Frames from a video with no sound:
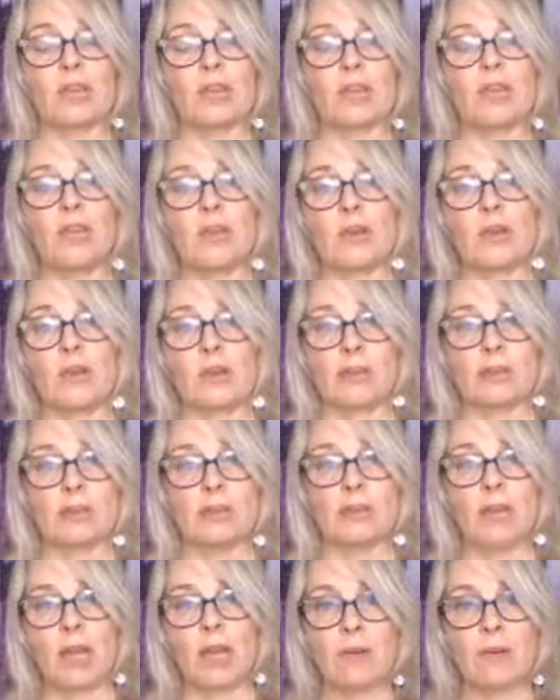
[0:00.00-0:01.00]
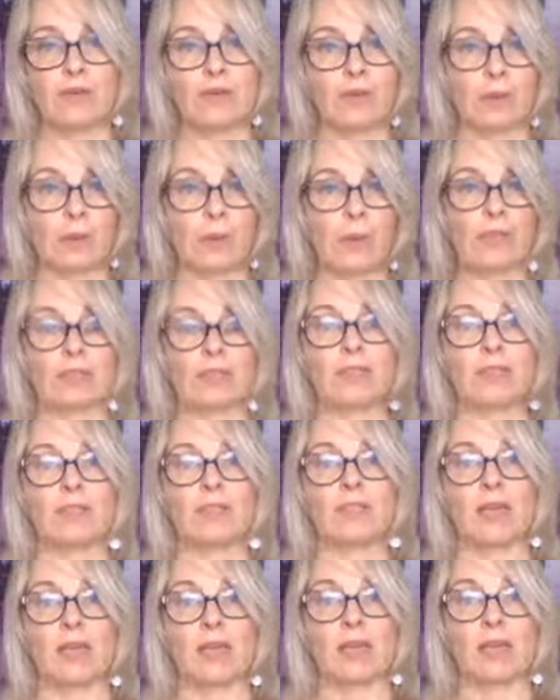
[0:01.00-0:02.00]
So in the lower vibrations,
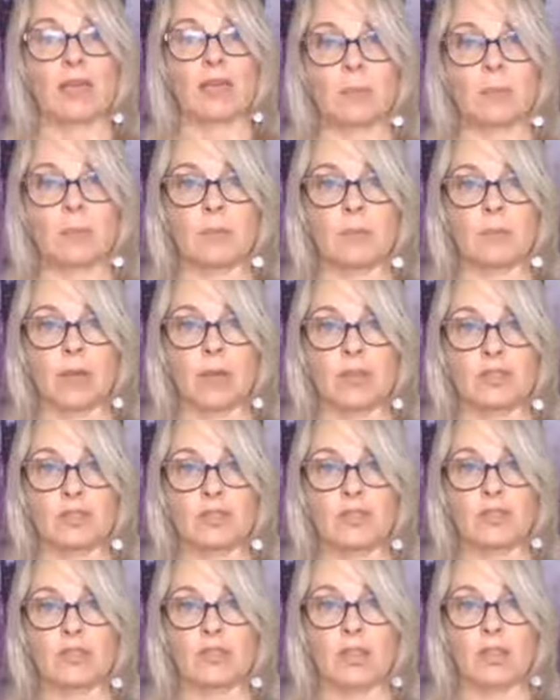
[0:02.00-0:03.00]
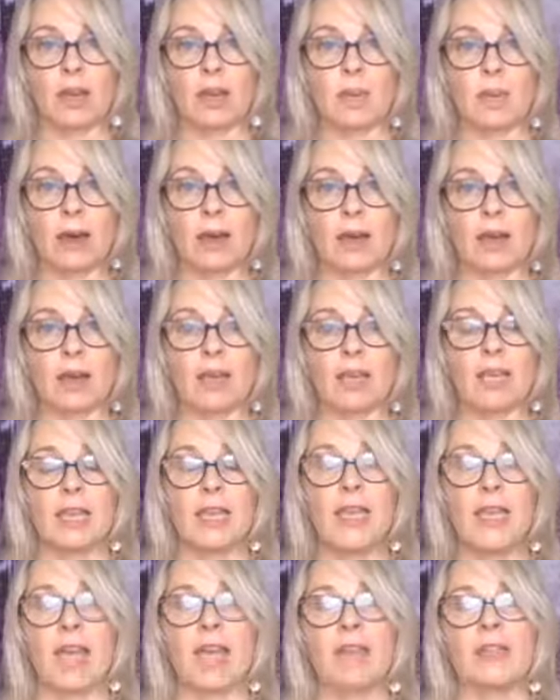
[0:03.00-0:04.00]
the energy is much slower,
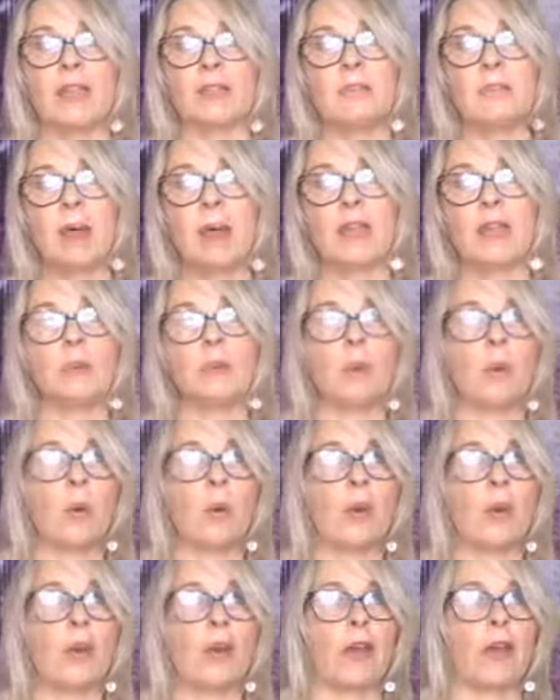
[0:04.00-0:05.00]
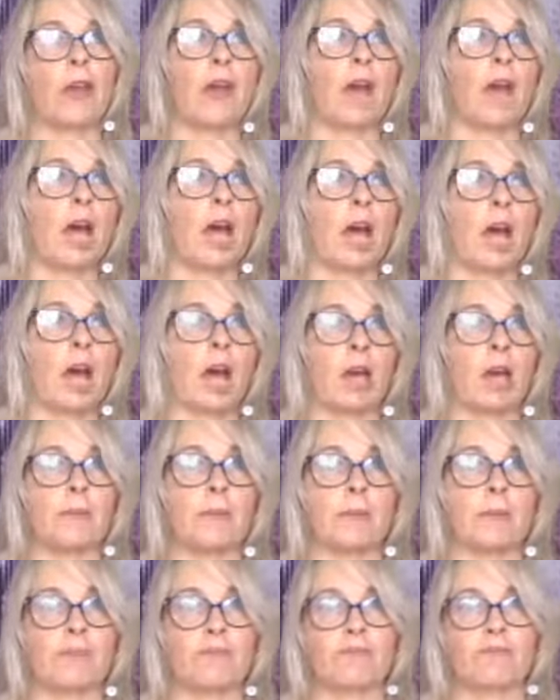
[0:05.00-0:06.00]
and it's much more,
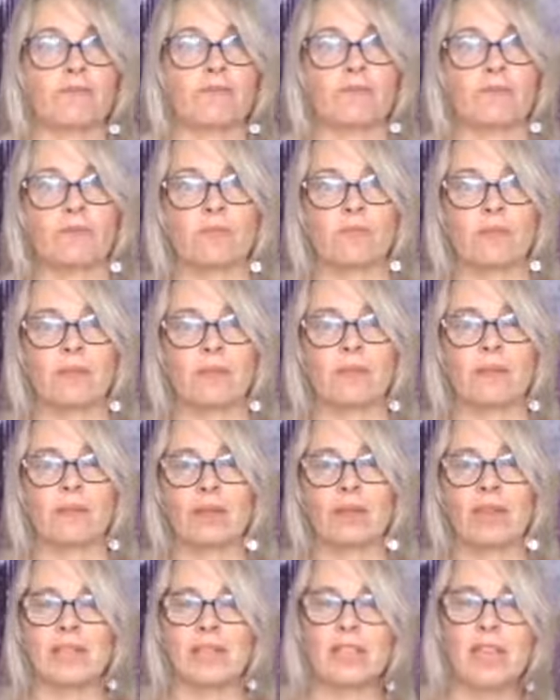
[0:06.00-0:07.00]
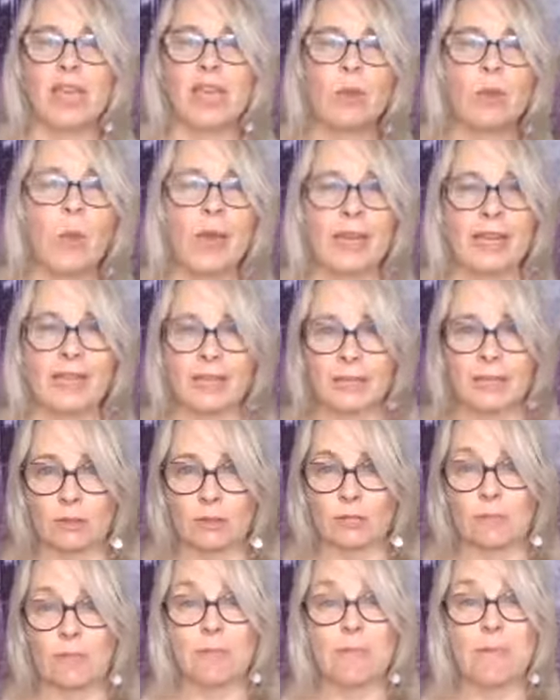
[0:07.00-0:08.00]
it's like wading
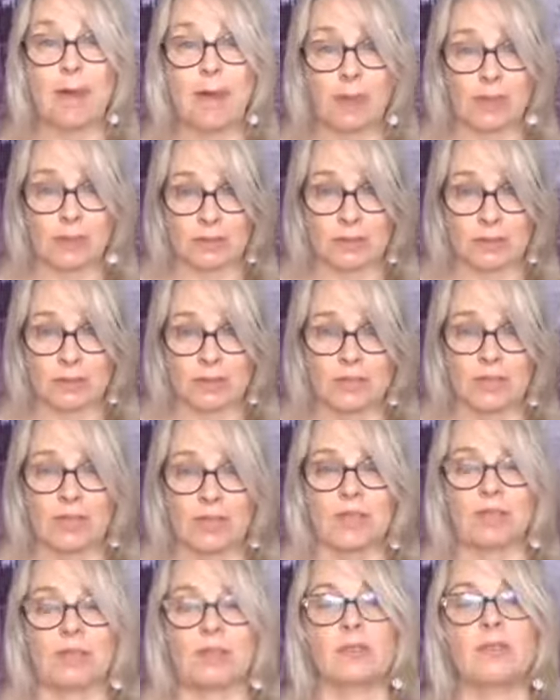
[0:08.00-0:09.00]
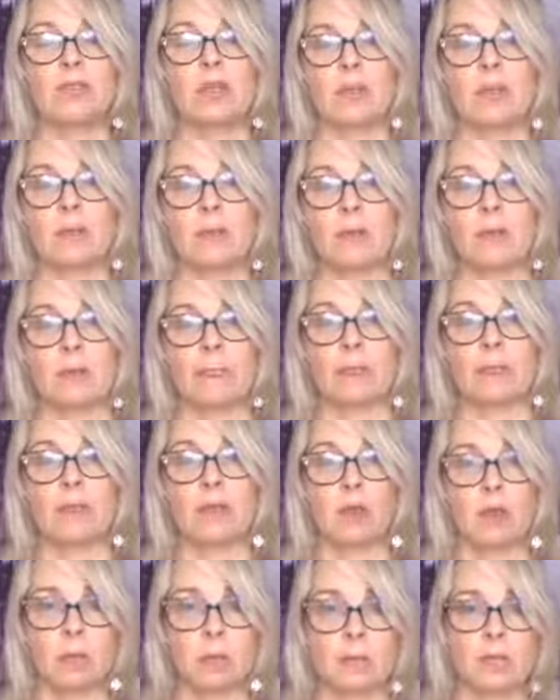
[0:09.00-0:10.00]
through mud. So the
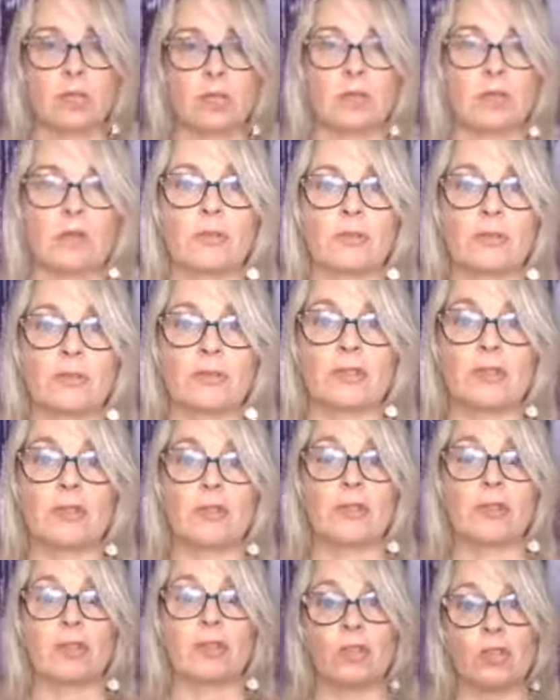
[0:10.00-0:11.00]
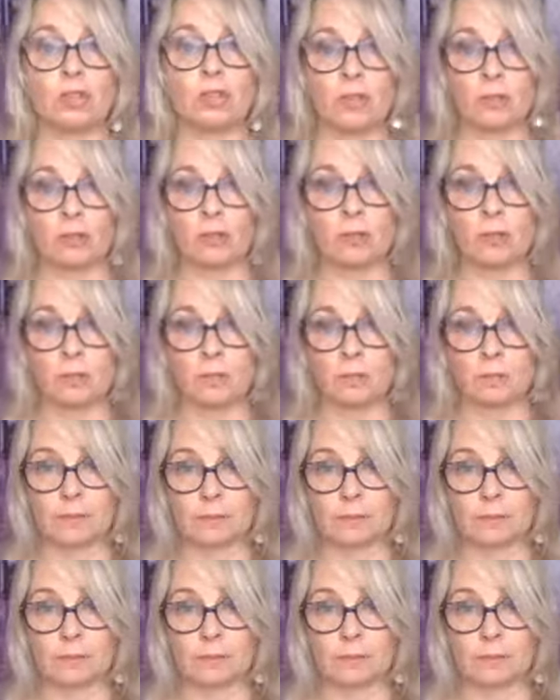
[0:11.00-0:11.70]
obstacles that you